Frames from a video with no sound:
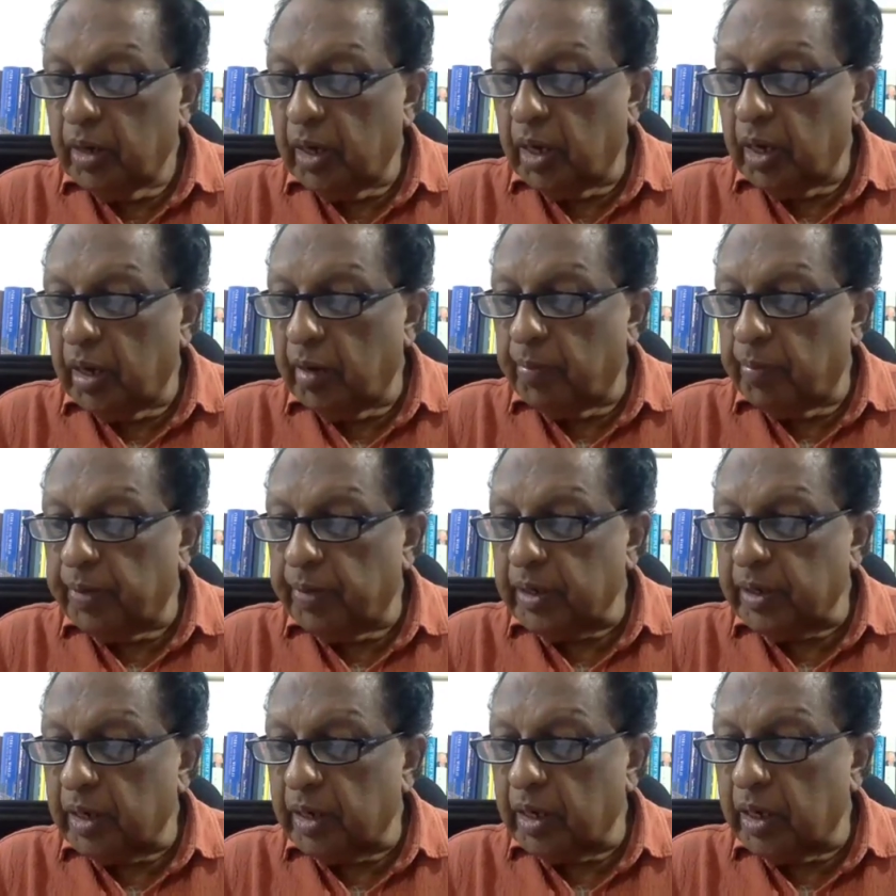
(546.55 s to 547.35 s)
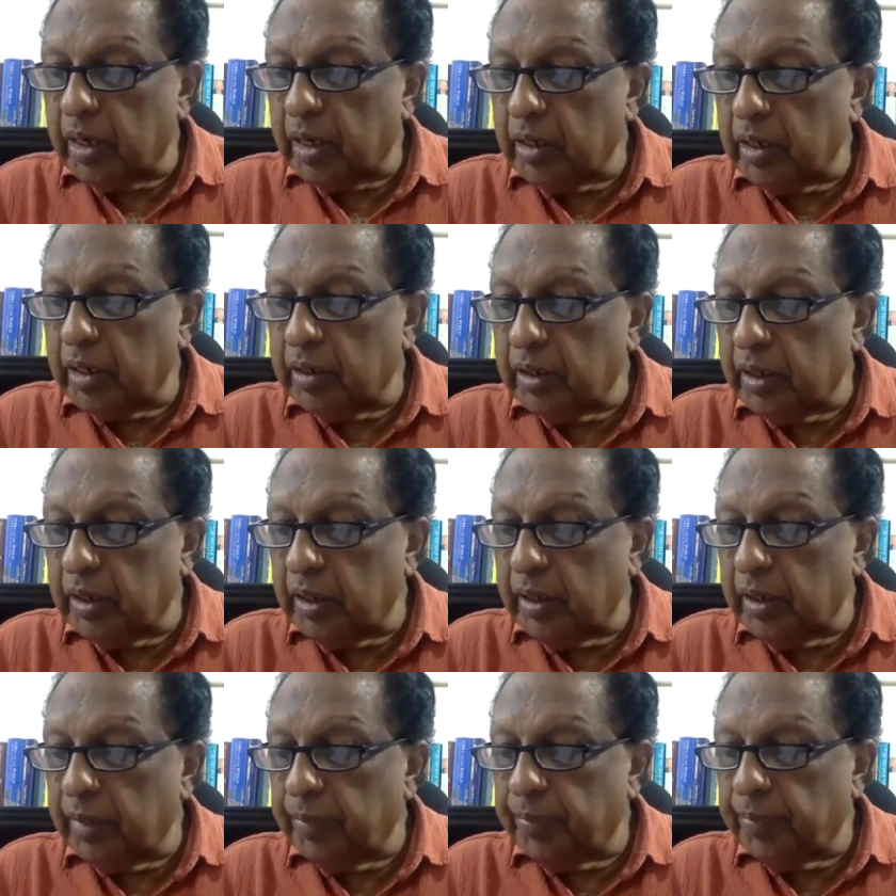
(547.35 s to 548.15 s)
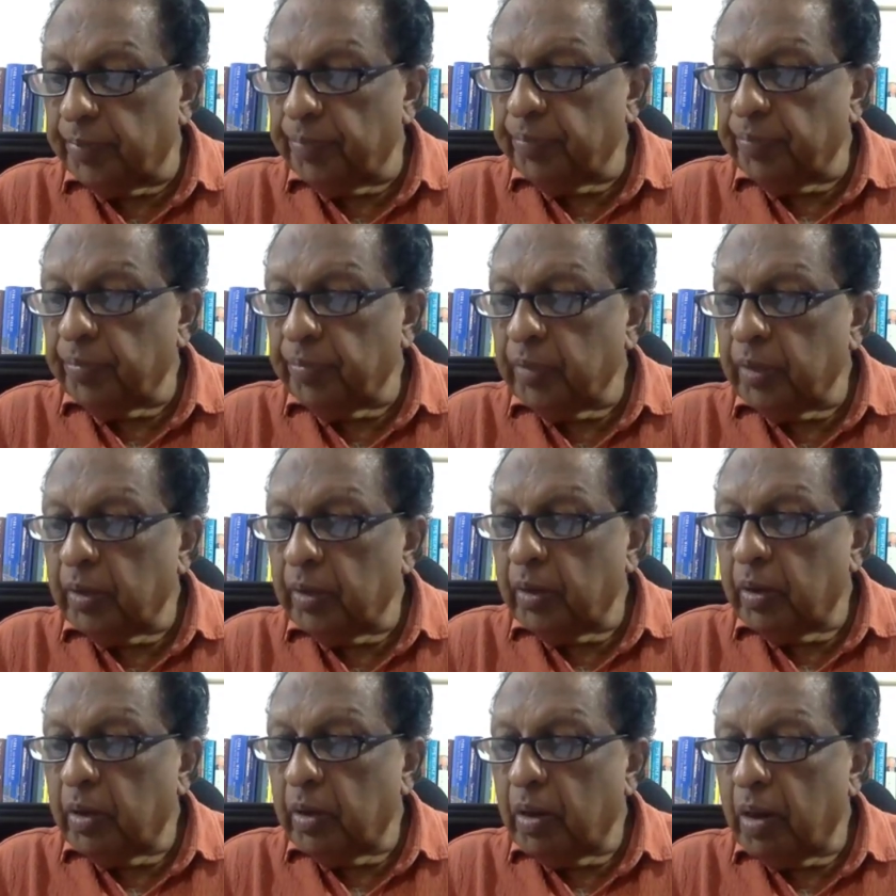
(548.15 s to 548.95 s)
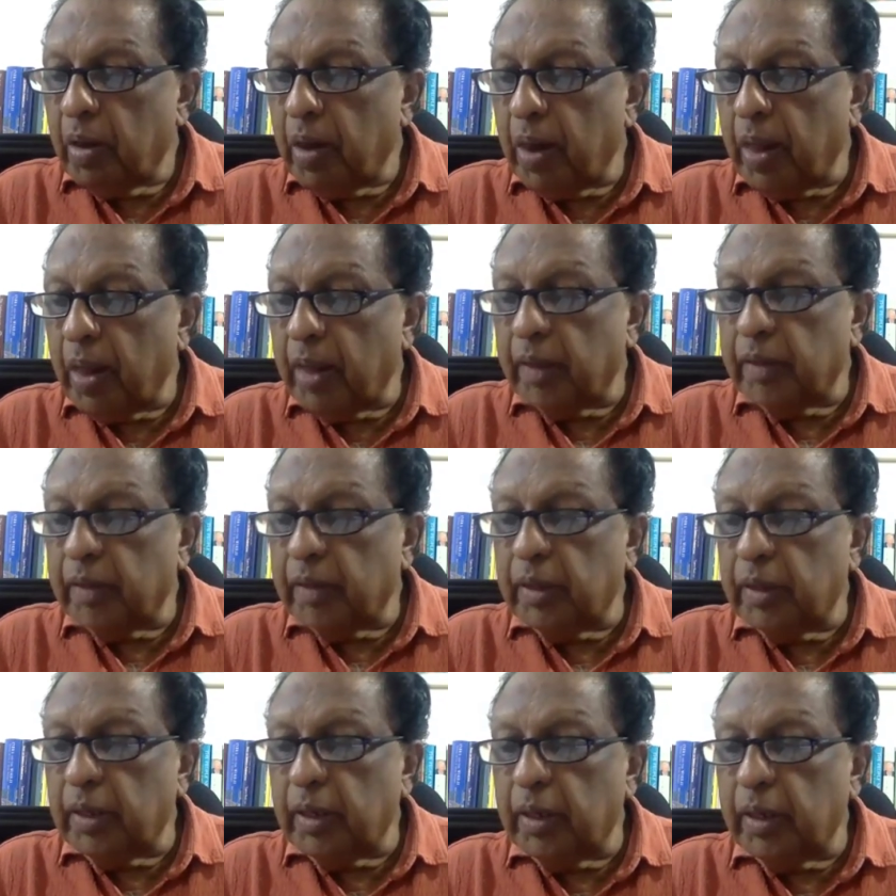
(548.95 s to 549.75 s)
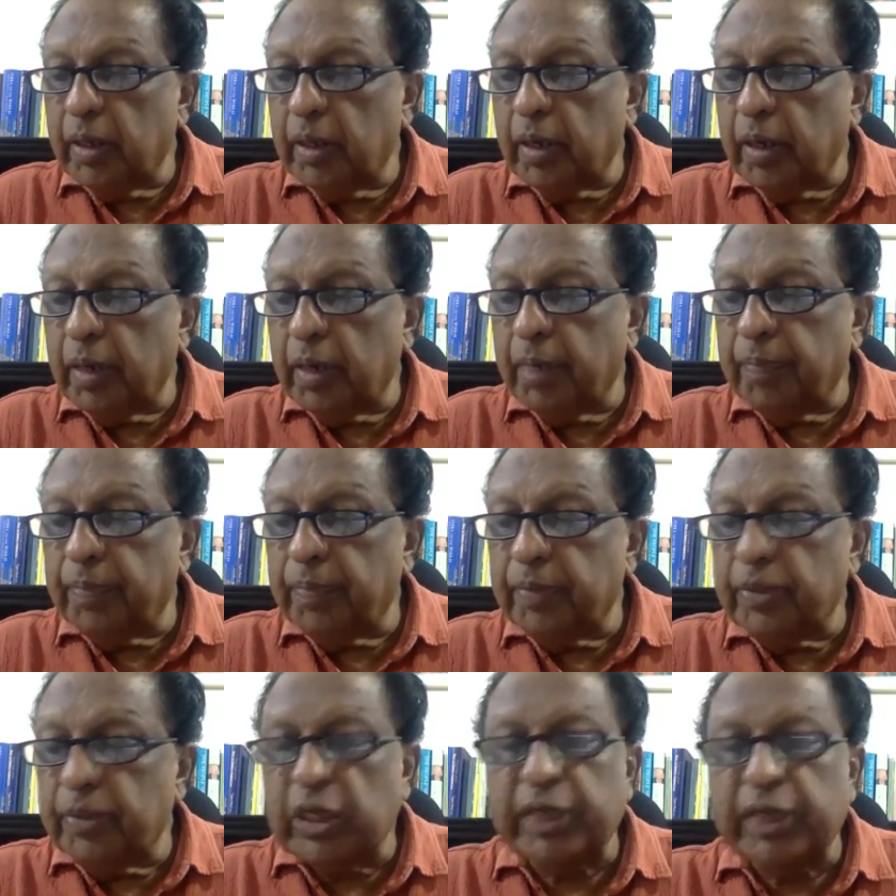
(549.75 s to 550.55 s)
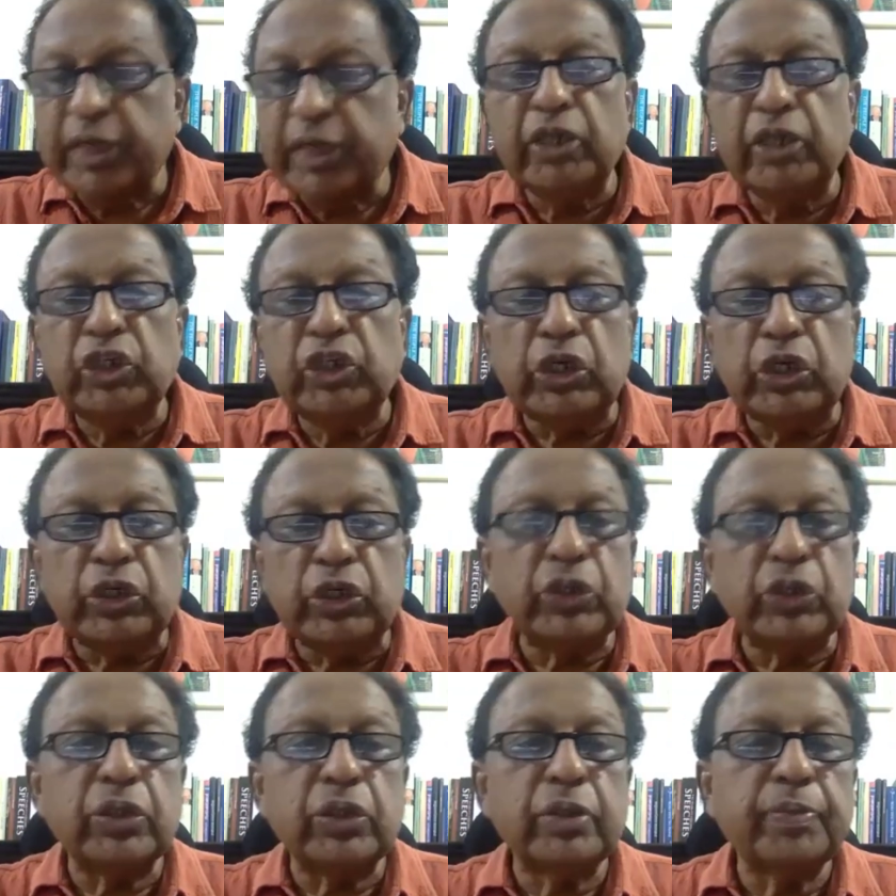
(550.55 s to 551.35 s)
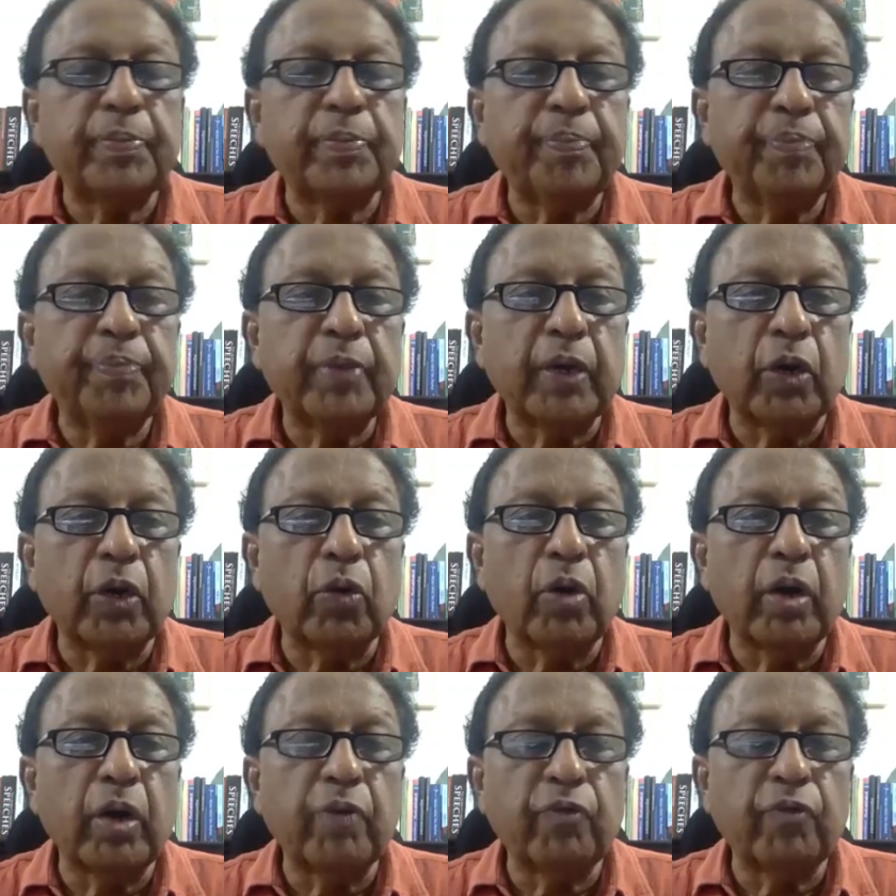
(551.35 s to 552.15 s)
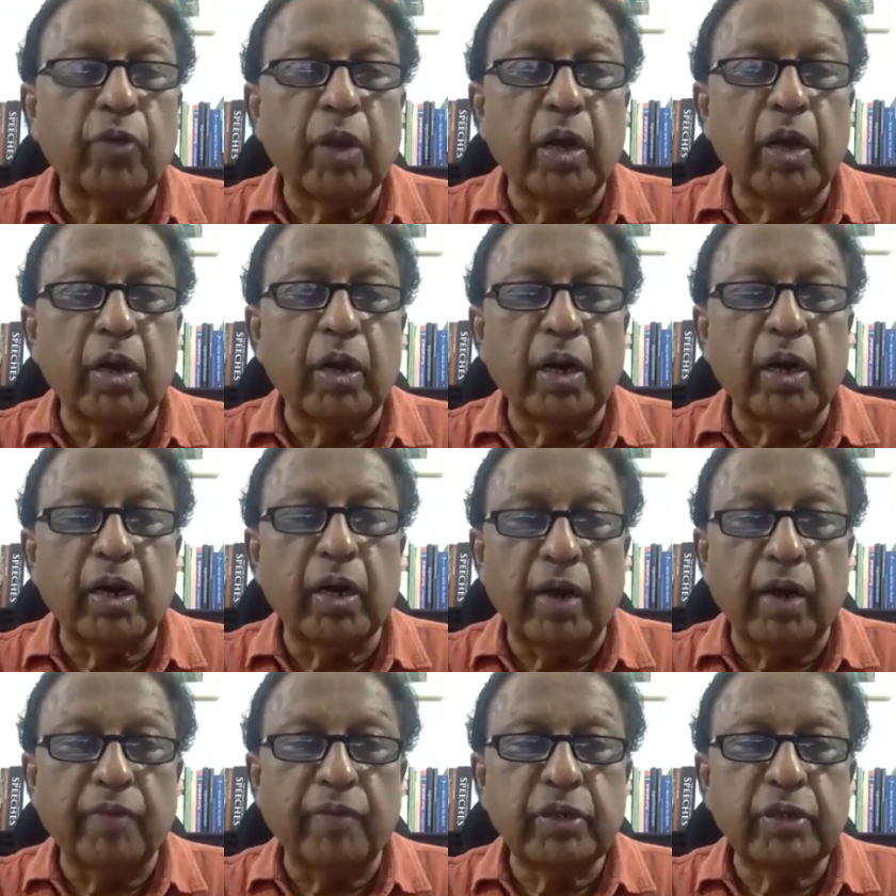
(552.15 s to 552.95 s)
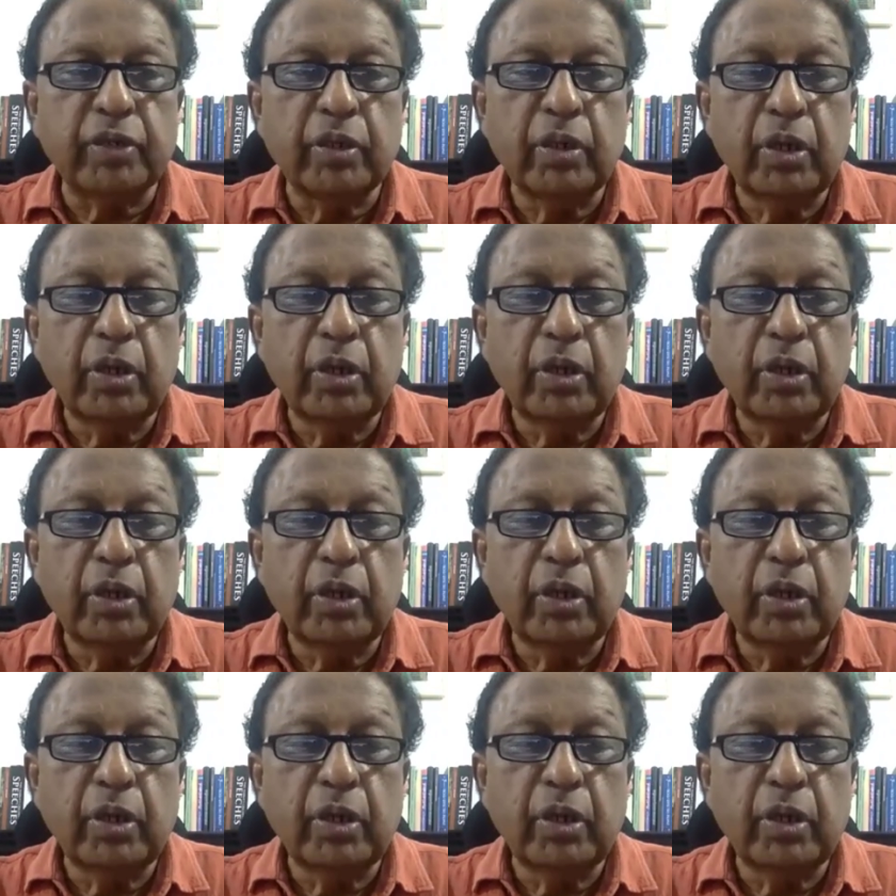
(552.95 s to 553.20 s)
uh, particularly the uh, the um, jet engines required for our aircraft